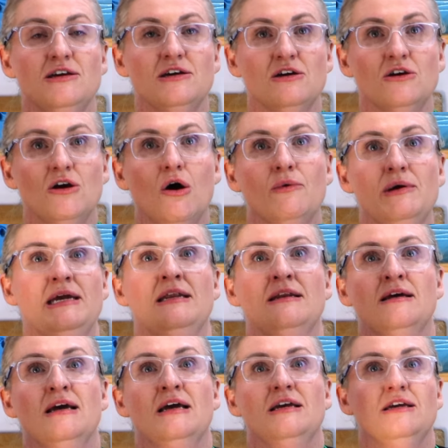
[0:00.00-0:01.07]
go in,
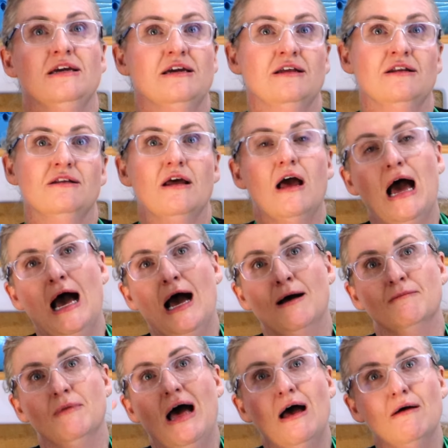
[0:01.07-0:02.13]
you can
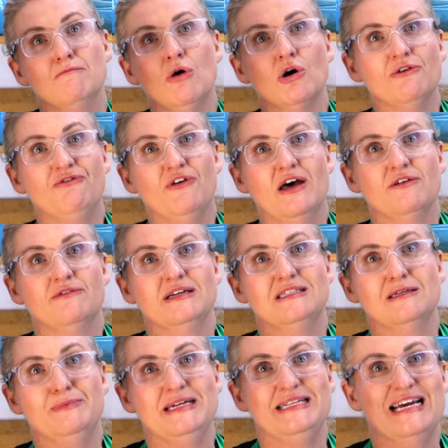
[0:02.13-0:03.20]
modify the
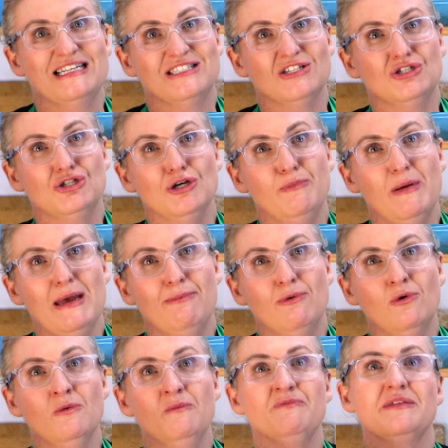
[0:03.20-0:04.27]
recipe down to 2 people,
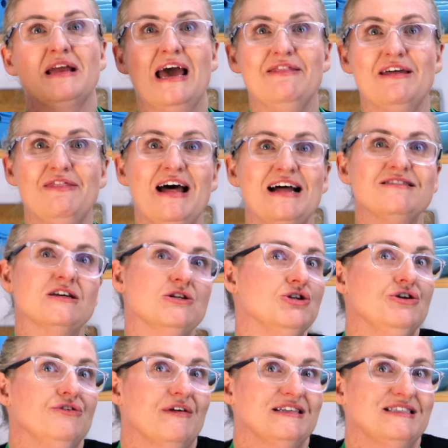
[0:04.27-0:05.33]
and then that's a new
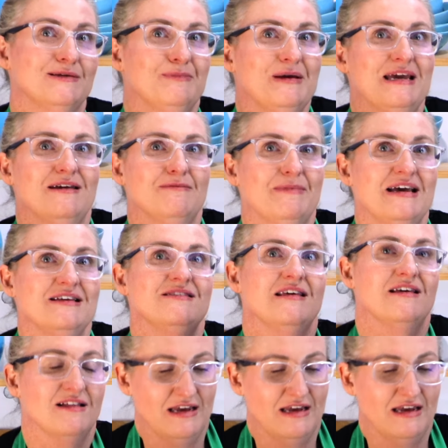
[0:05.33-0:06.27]
recipe, basically, a